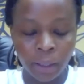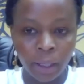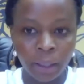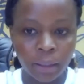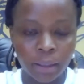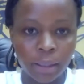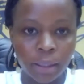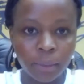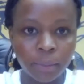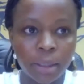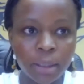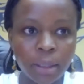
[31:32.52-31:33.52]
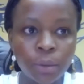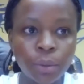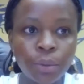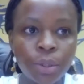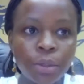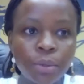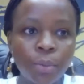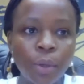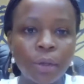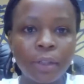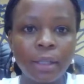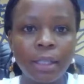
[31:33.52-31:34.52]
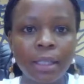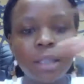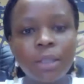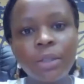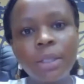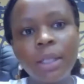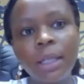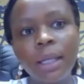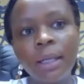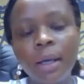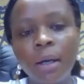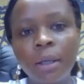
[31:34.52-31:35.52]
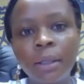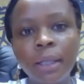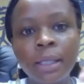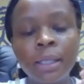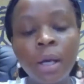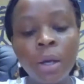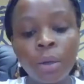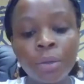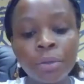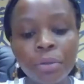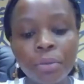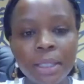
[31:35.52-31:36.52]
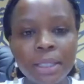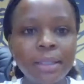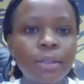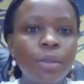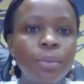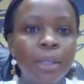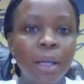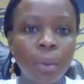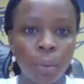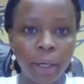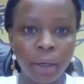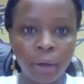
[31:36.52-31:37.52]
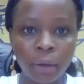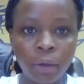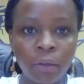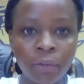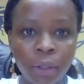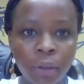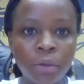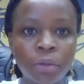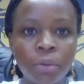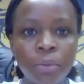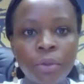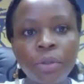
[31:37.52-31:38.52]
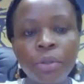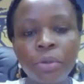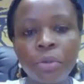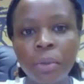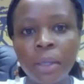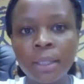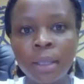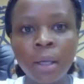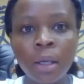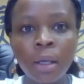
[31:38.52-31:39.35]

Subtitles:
and this is alluding to one of the things that you said earlier on, that consumers need to be aware of their contribution towards